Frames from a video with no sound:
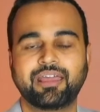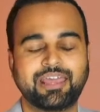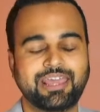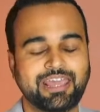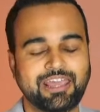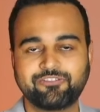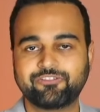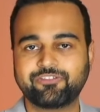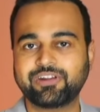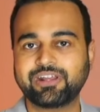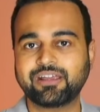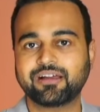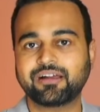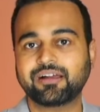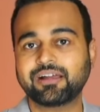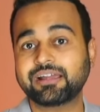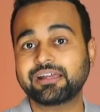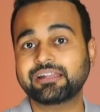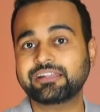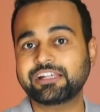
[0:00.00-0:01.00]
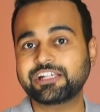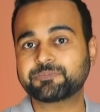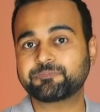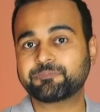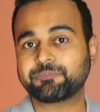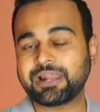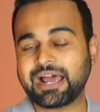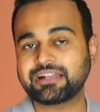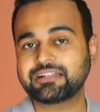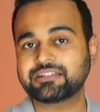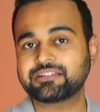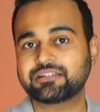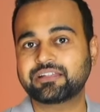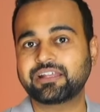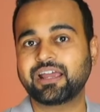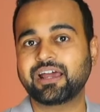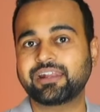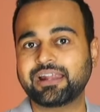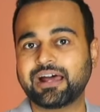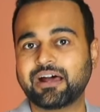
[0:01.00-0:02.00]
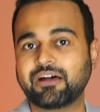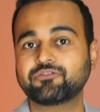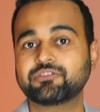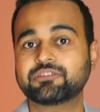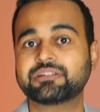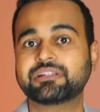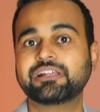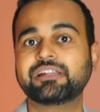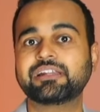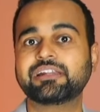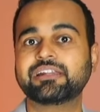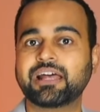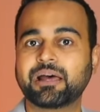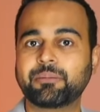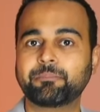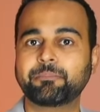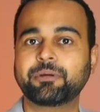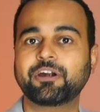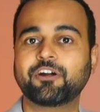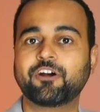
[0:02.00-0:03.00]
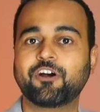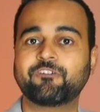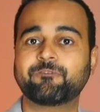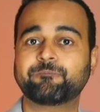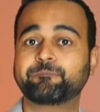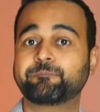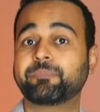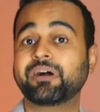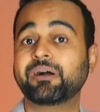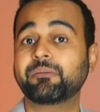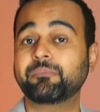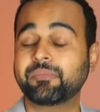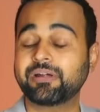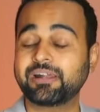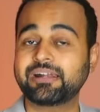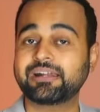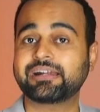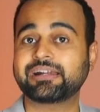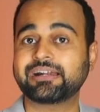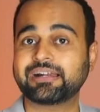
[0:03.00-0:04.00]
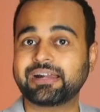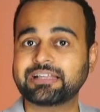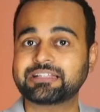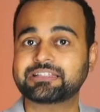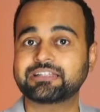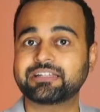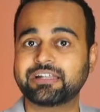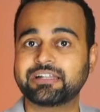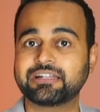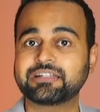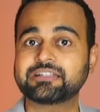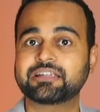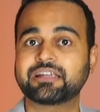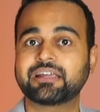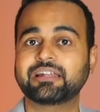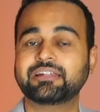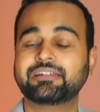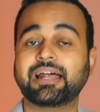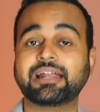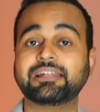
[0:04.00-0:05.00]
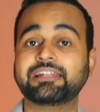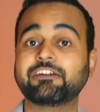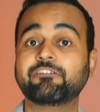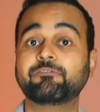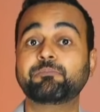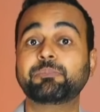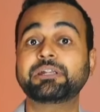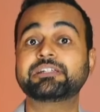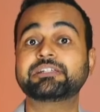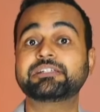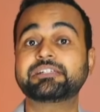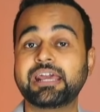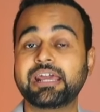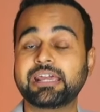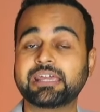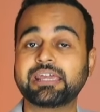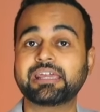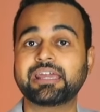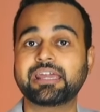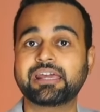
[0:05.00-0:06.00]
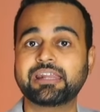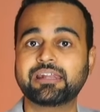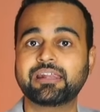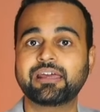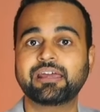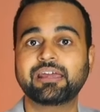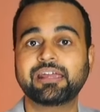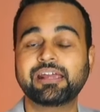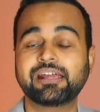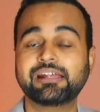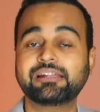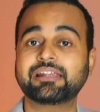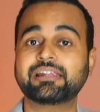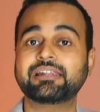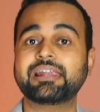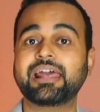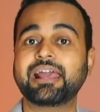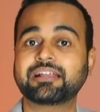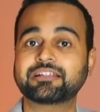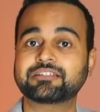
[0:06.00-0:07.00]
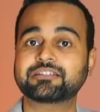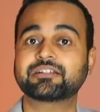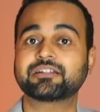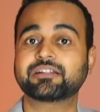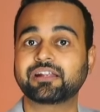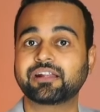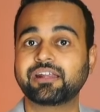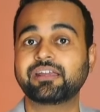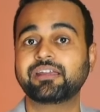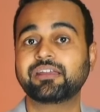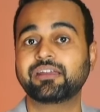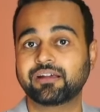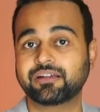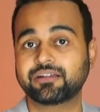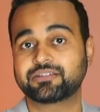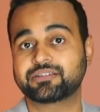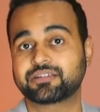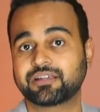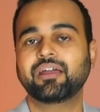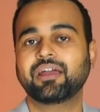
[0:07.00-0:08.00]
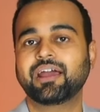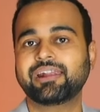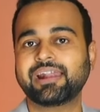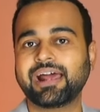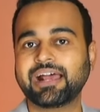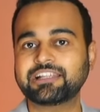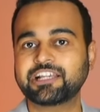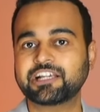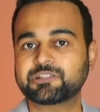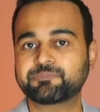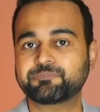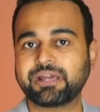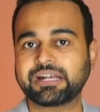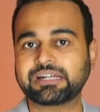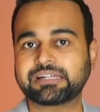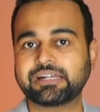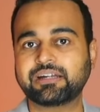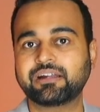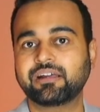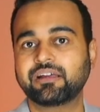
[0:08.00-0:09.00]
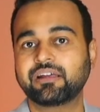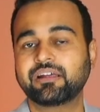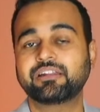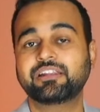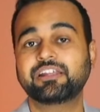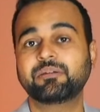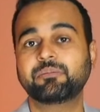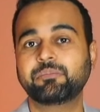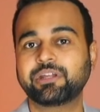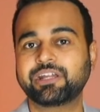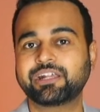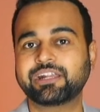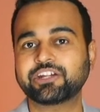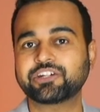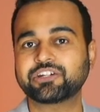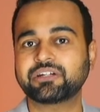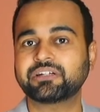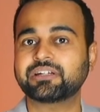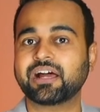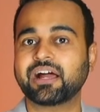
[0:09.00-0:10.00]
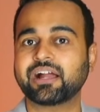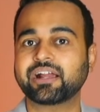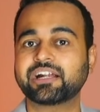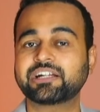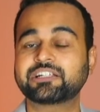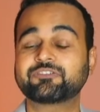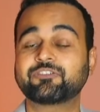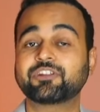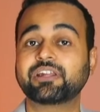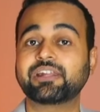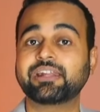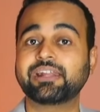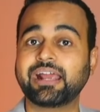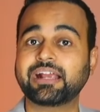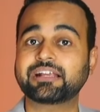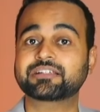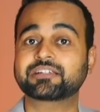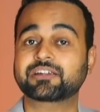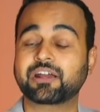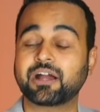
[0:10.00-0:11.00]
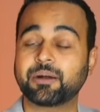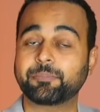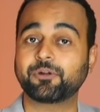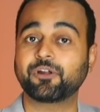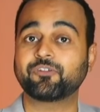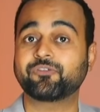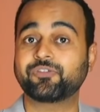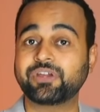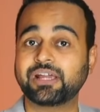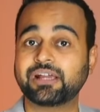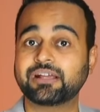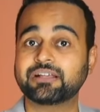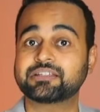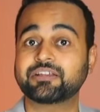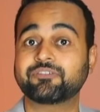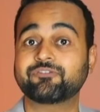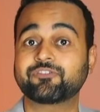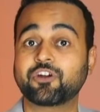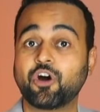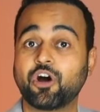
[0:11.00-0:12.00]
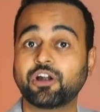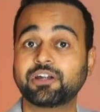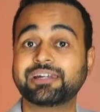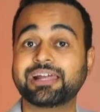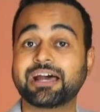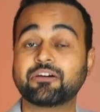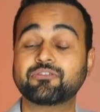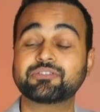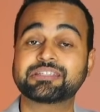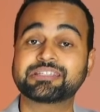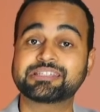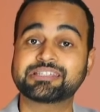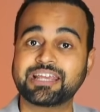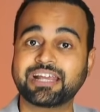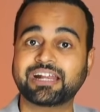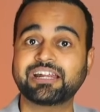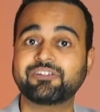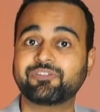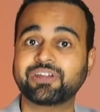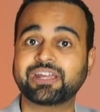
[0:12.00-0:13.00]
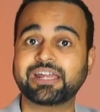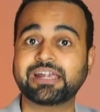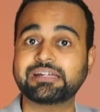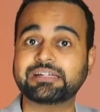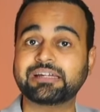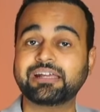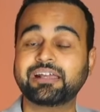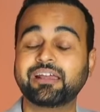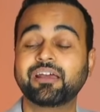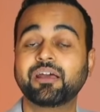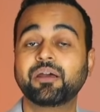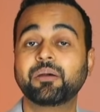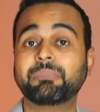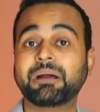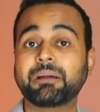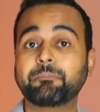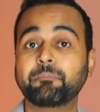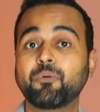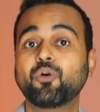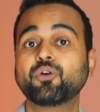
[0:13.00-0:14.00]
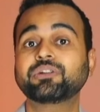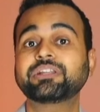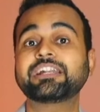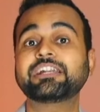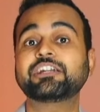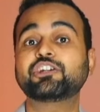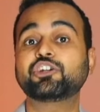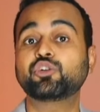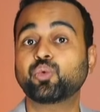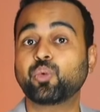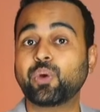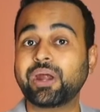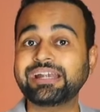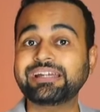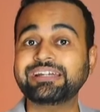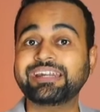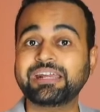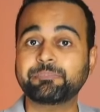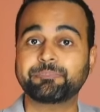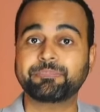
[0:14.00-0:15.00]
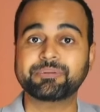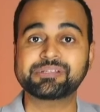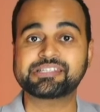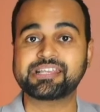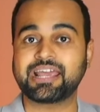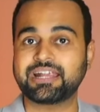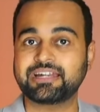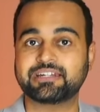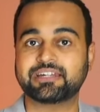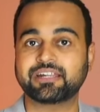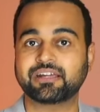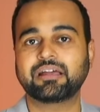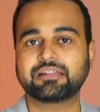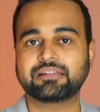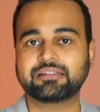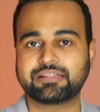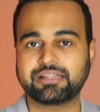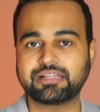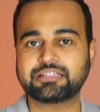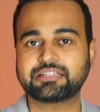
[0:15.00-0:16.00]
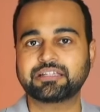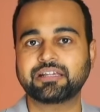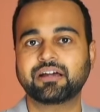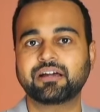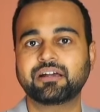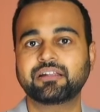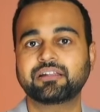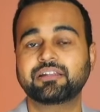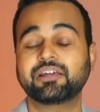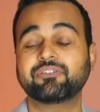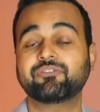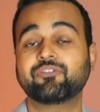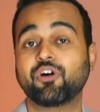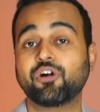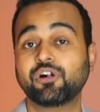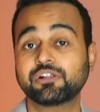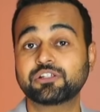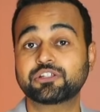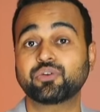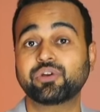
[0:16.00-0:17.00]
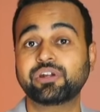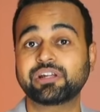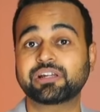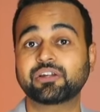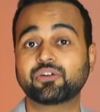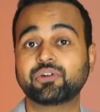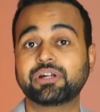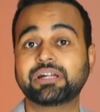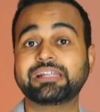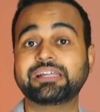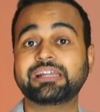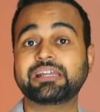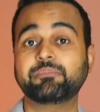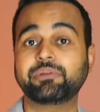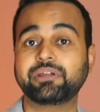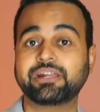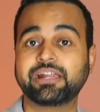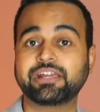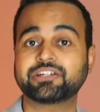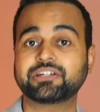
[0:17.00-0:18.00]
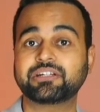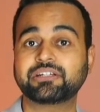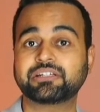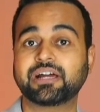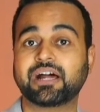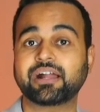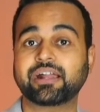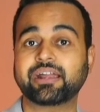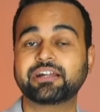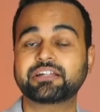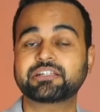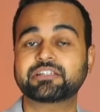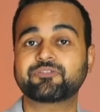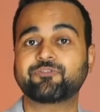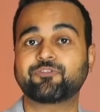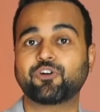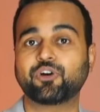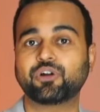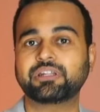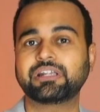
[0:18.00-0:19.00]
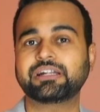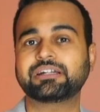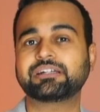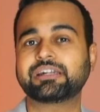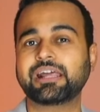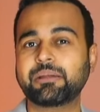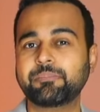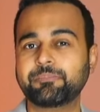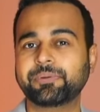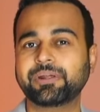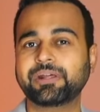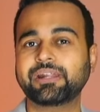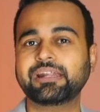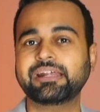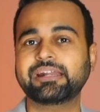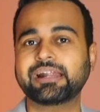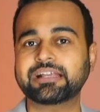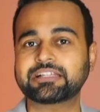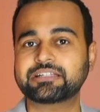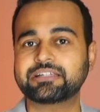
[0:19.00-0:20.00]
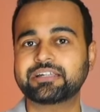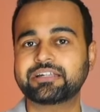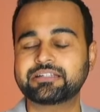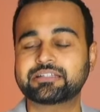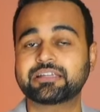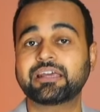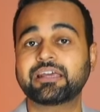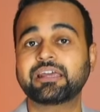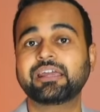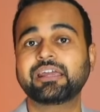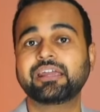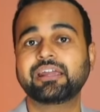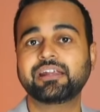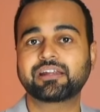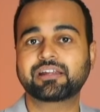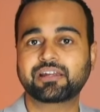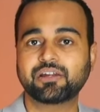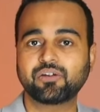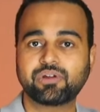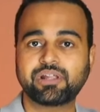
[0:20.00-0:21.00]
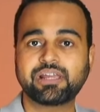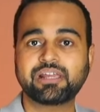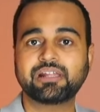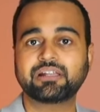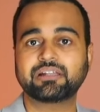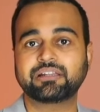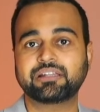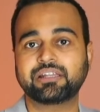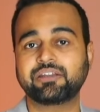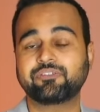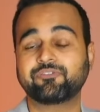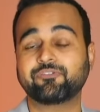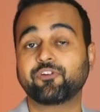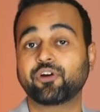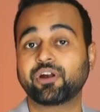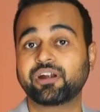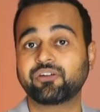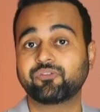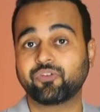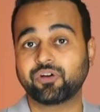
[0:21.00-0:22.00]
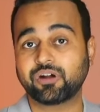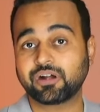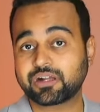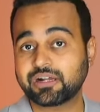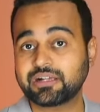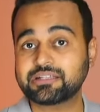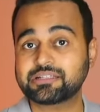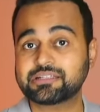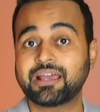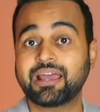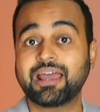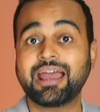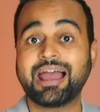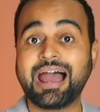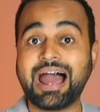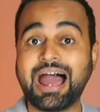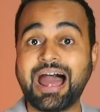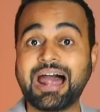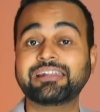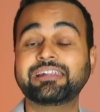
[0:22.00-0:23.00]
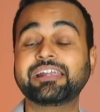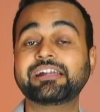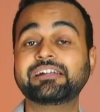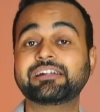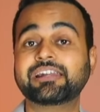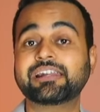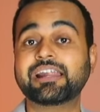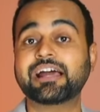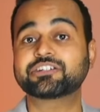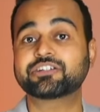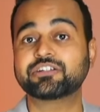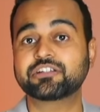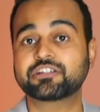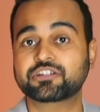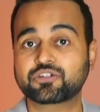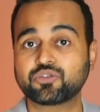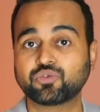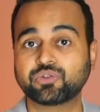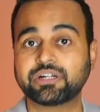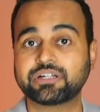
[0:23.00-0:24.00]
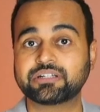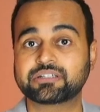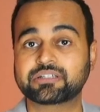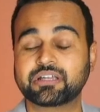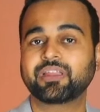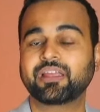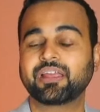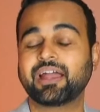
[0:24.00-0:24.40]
Every year in these plans, they announce the number of permanent residents that they would be taking in the next 3 years. And as expected, the immigration targets for the next couple of years have gone down significantly by more than 20%. This year, they've also included the immigration targets for the temporary residents, including the foreign workers and the international students.